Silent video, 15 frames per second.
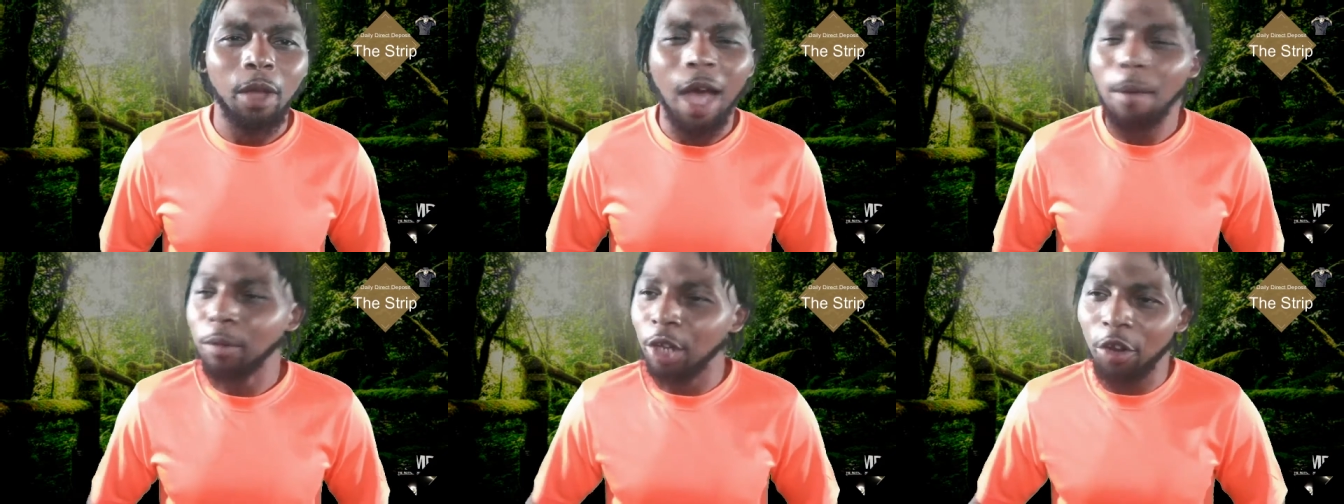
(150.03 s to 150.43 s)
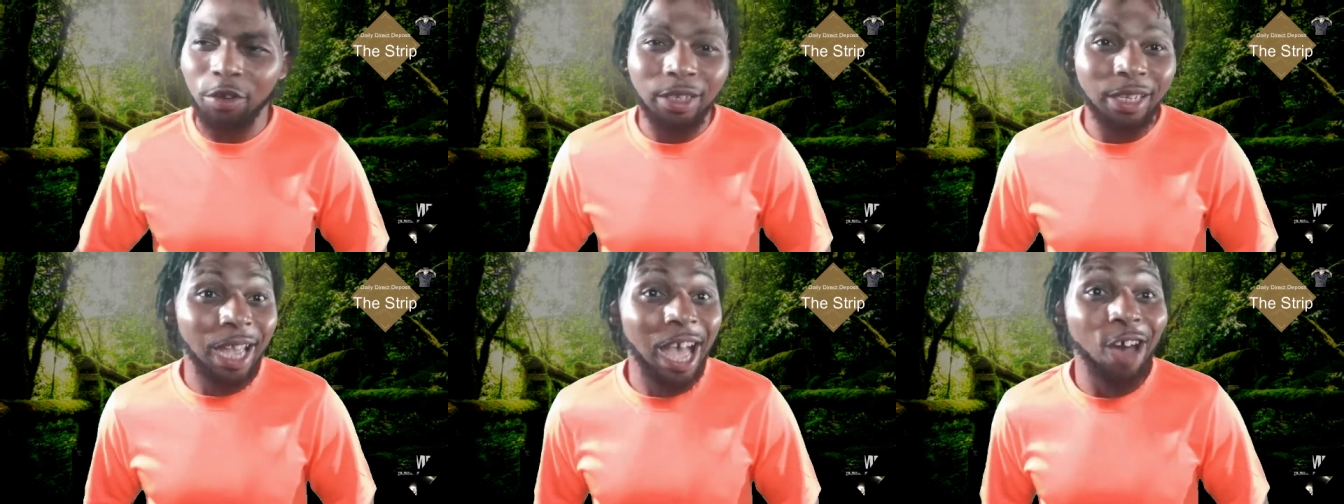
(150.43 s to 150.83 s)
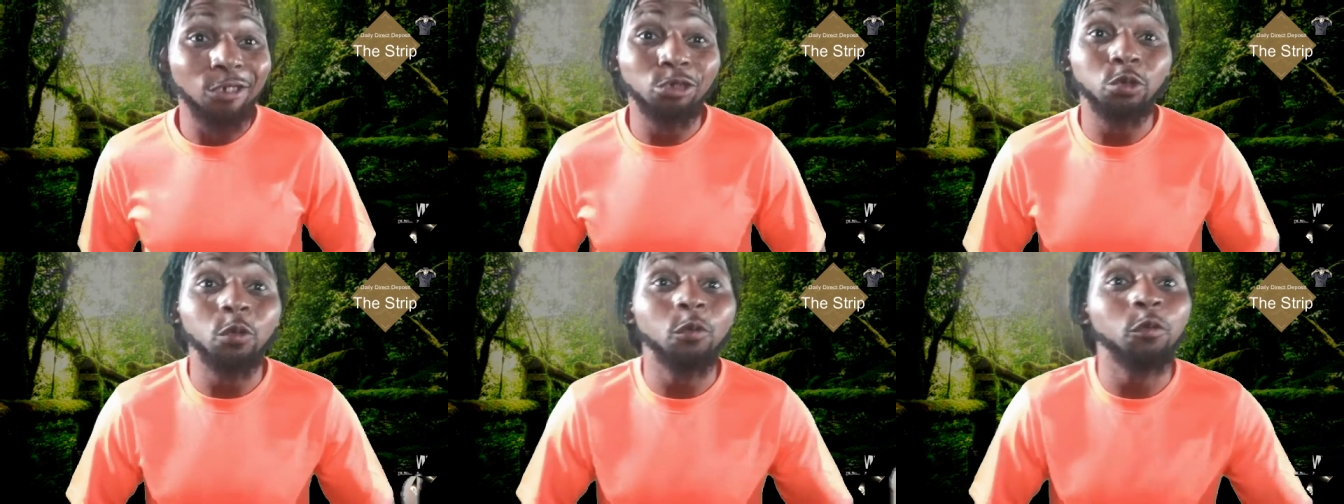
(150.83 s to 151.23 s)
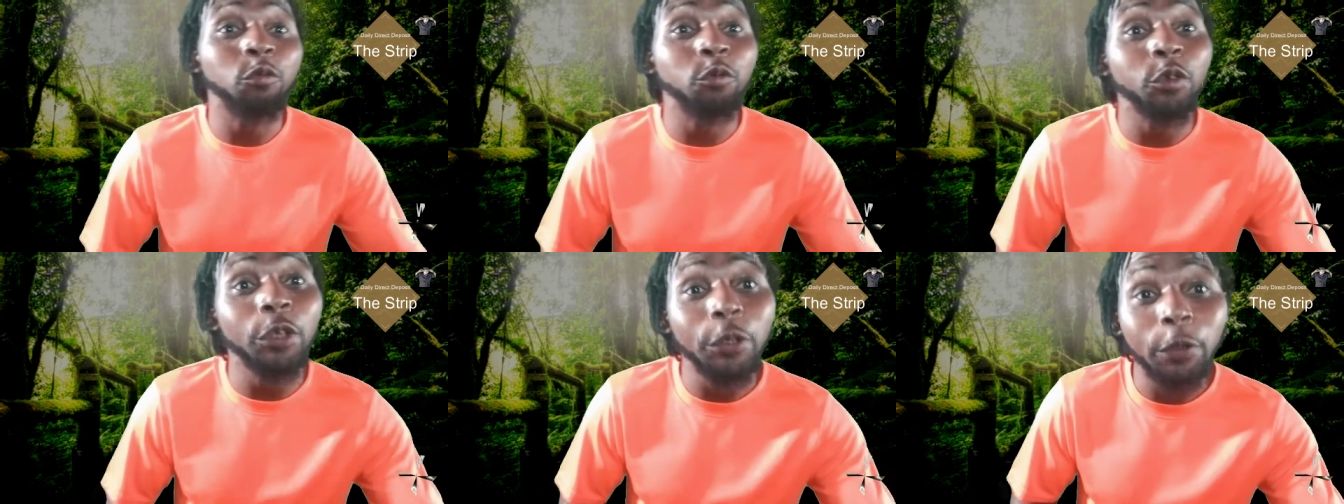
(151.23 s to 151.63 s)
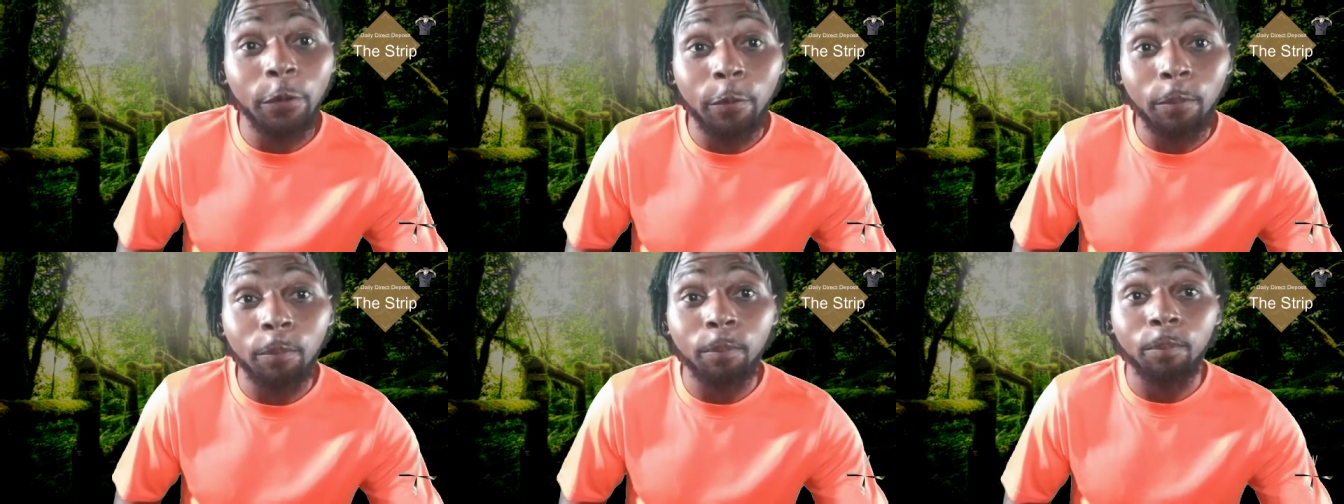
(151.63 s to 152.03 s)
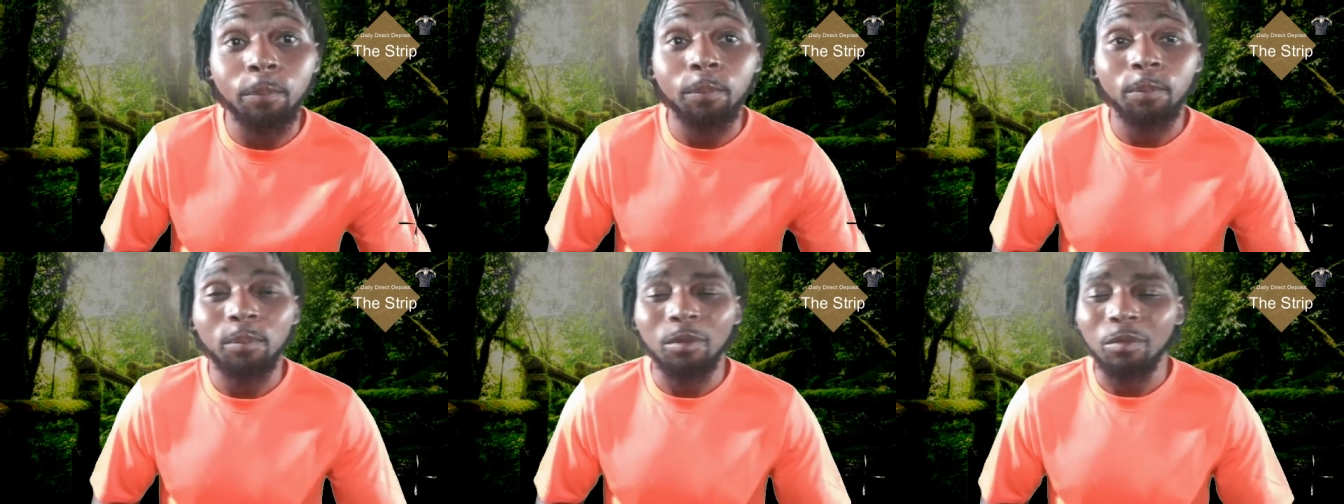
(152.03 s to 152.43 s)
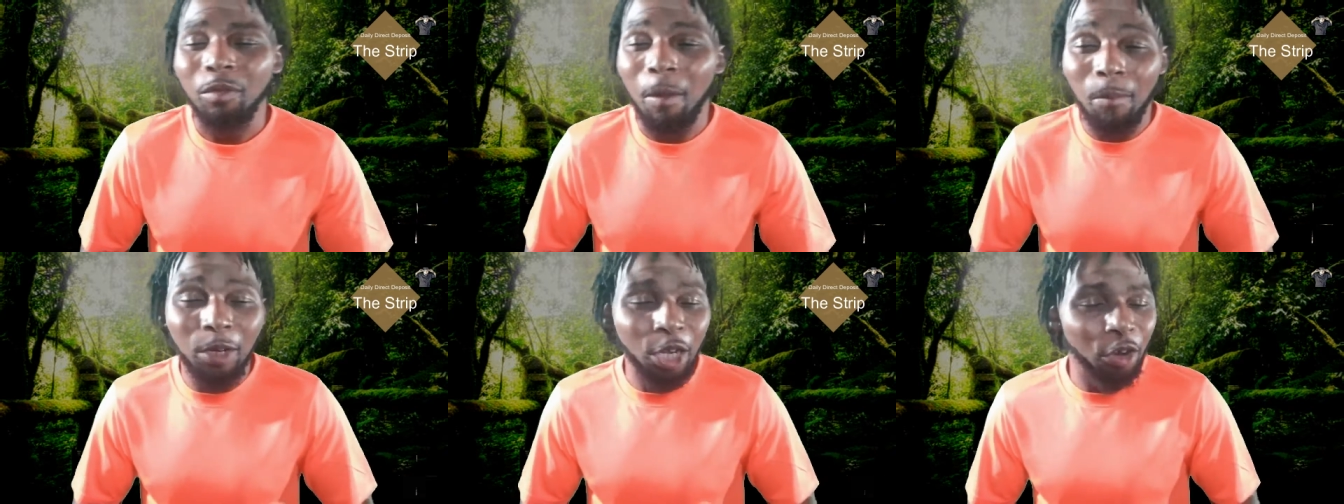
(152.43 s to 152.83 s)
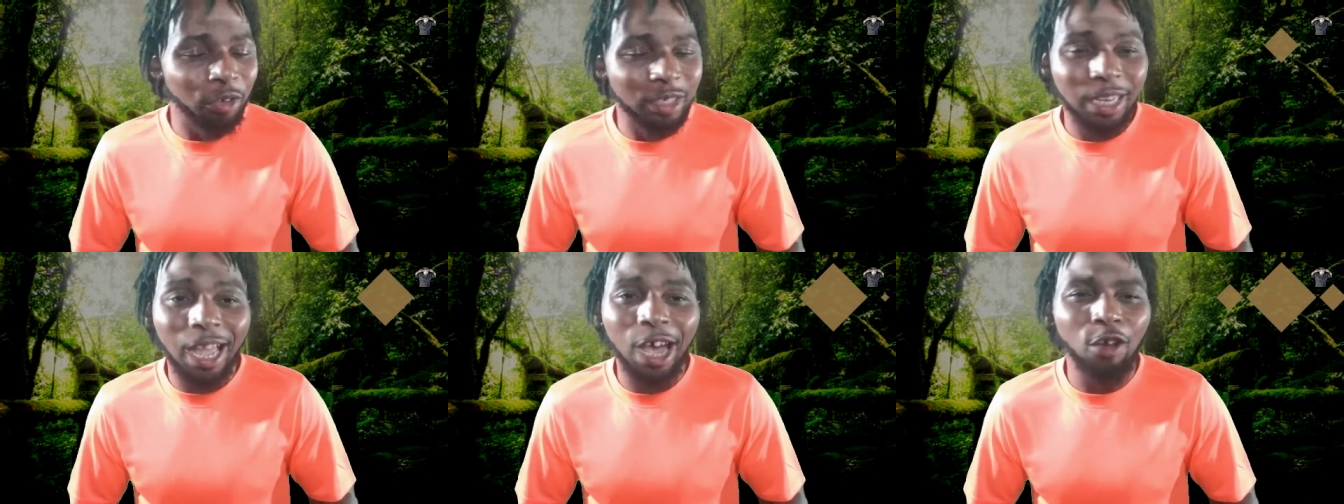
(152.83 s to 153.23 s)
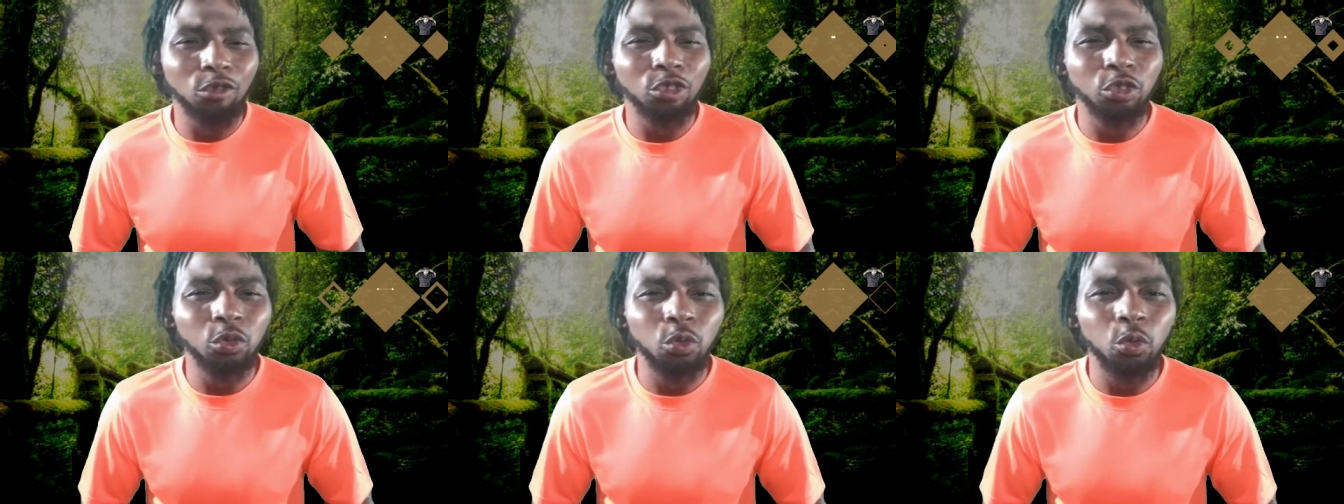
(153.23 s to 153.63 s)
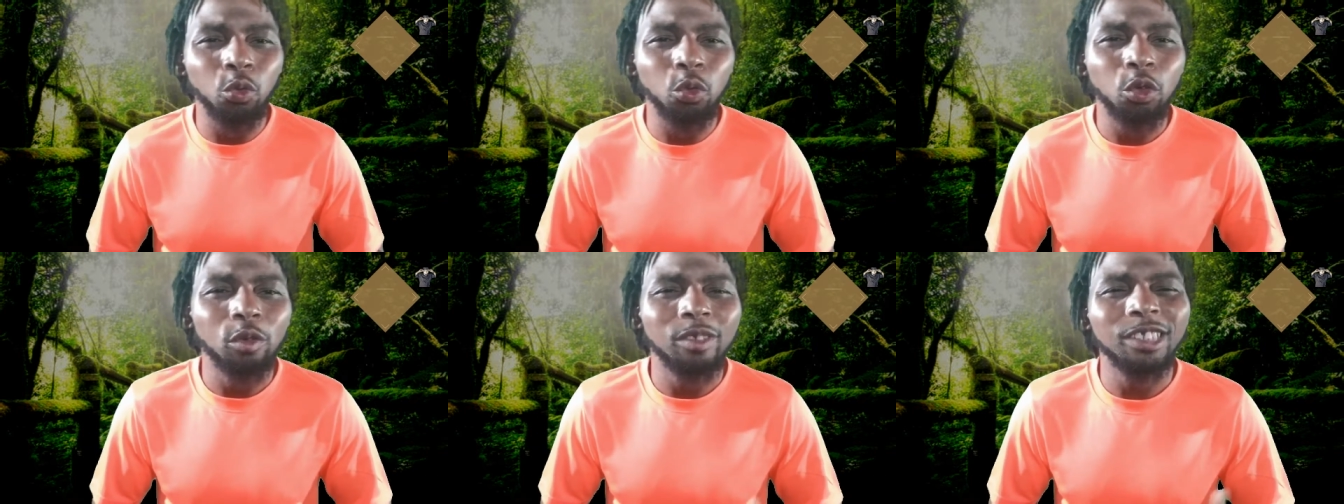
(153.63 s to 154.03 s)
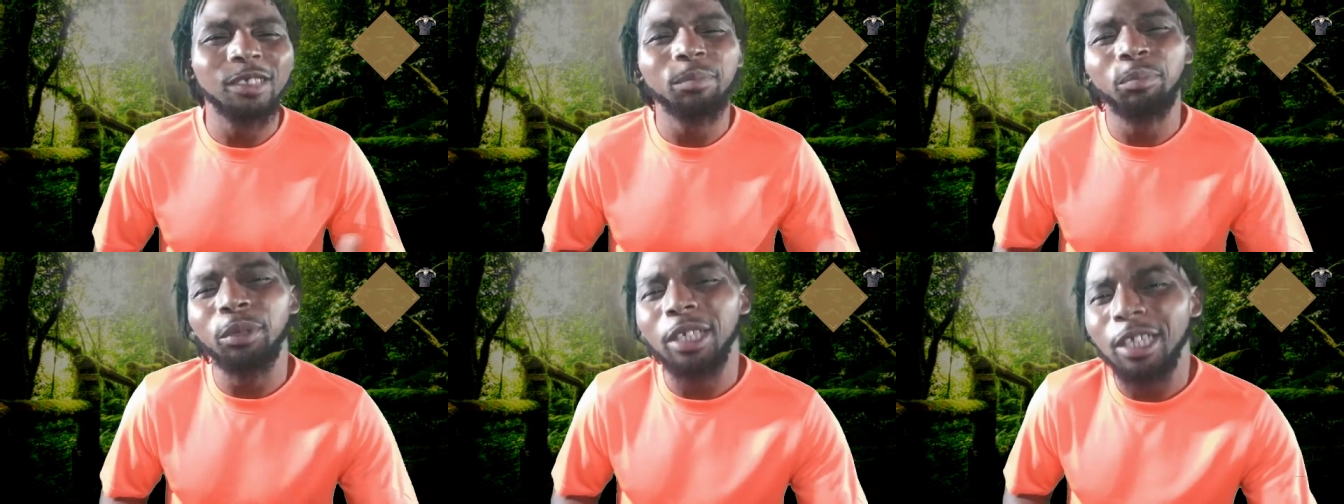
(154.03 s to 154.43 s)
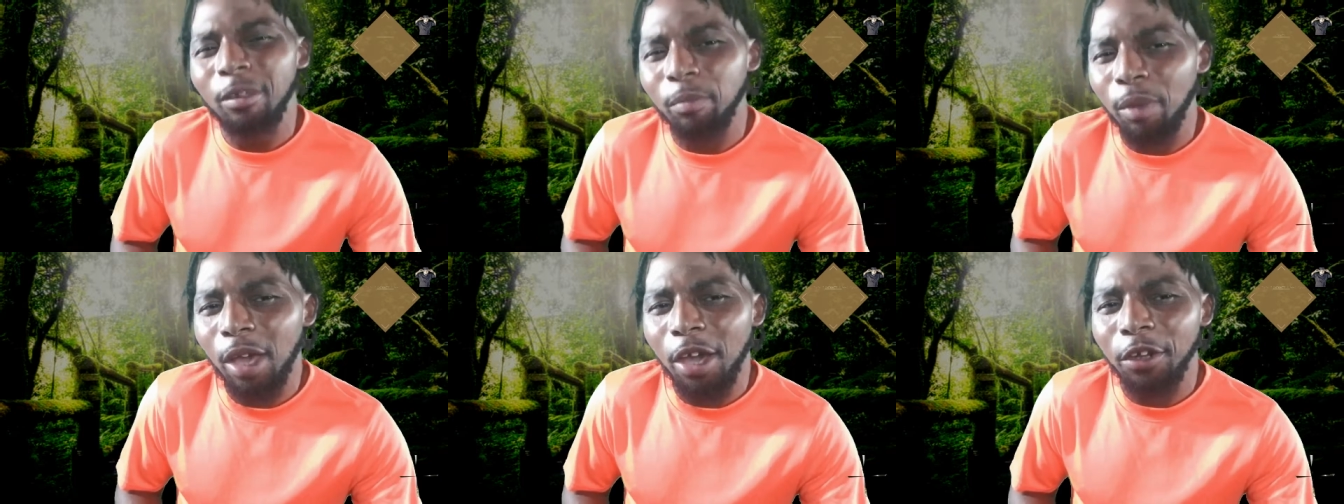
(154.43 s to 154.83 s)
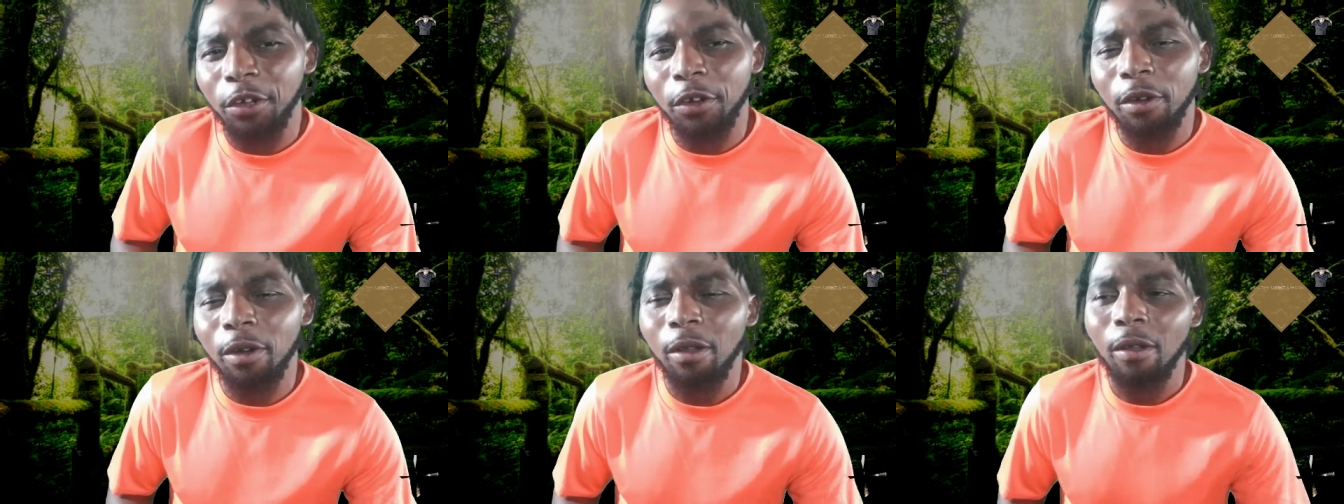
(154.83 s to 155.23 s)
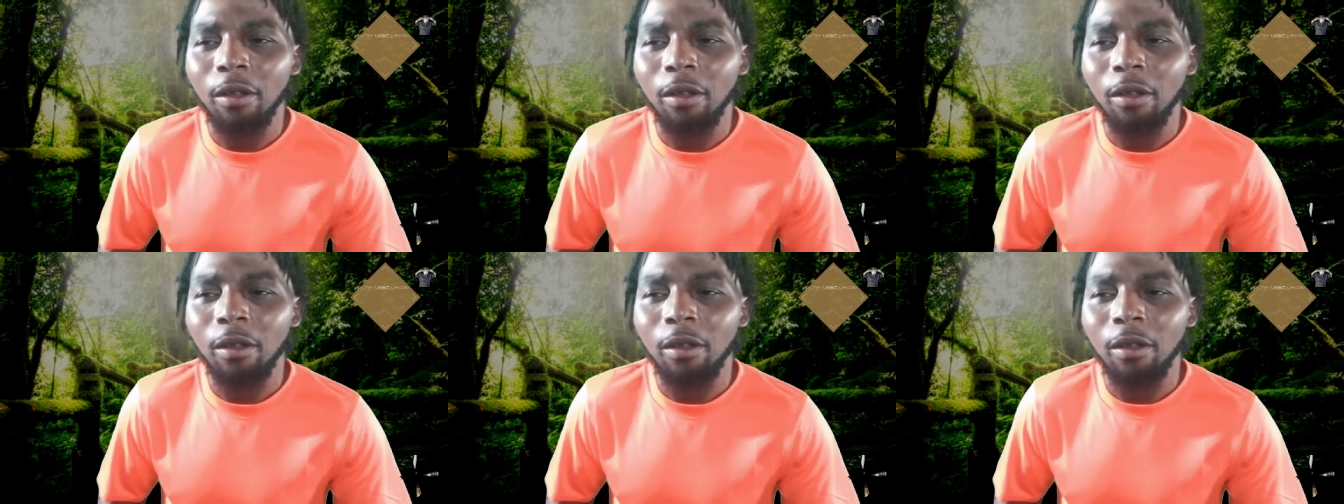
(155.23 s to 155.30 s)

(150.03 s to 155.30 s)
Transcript: I'm learning how to film, I'm learning how to speak better,